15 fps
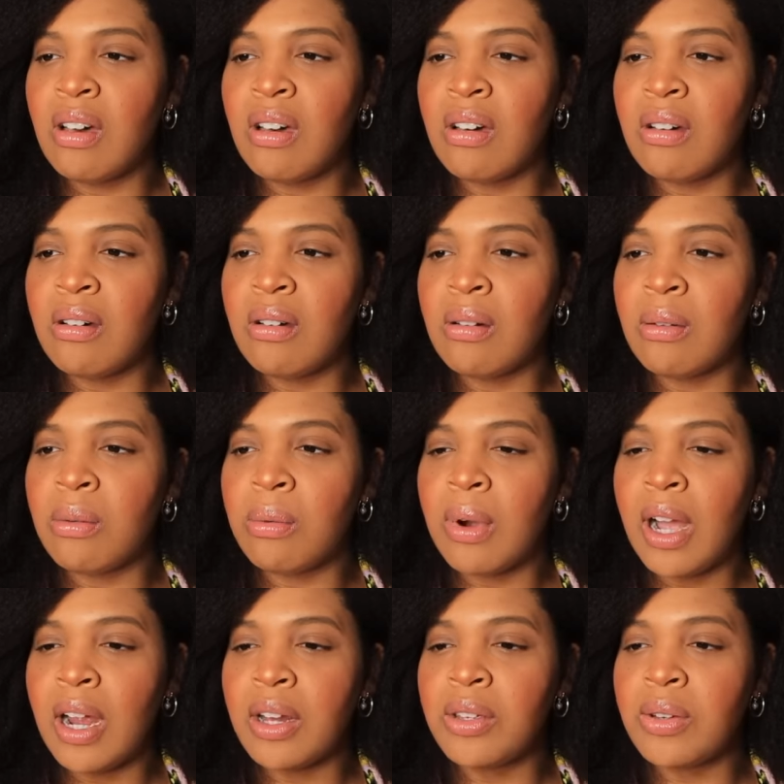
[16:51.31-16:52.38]
Oh,
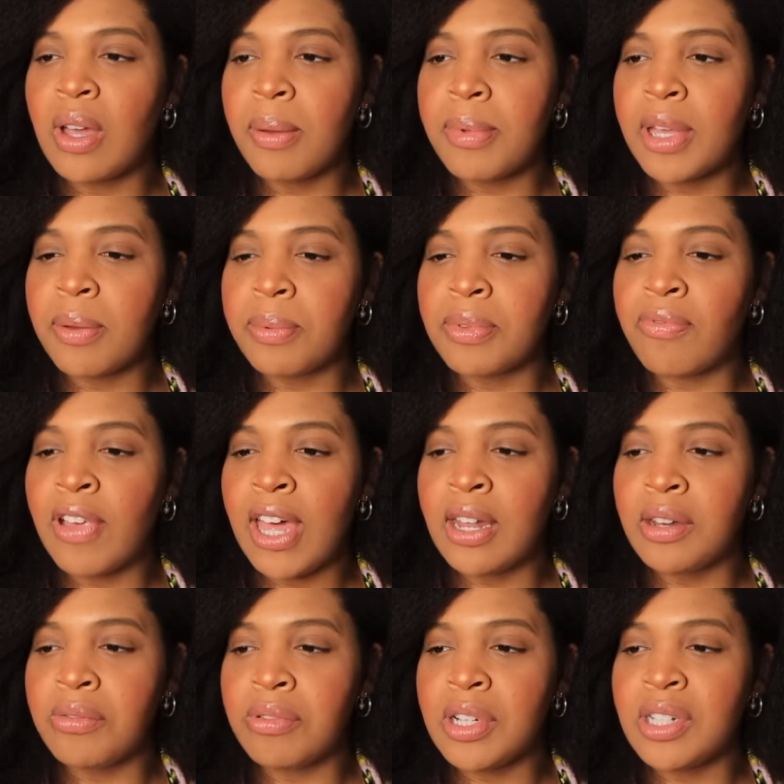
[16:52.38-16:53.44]
why are you coming up with
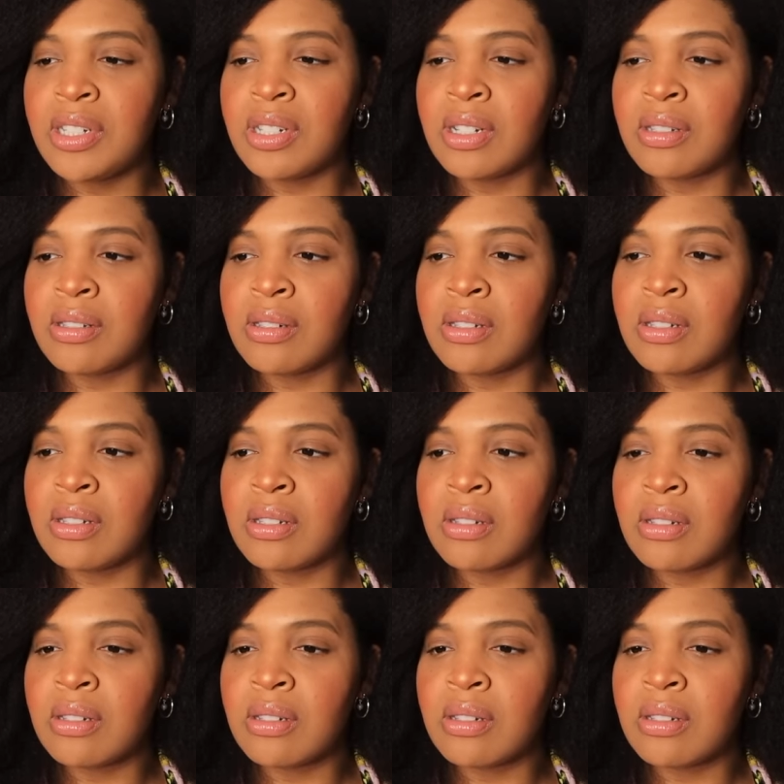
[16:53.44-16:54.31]
valid reasons?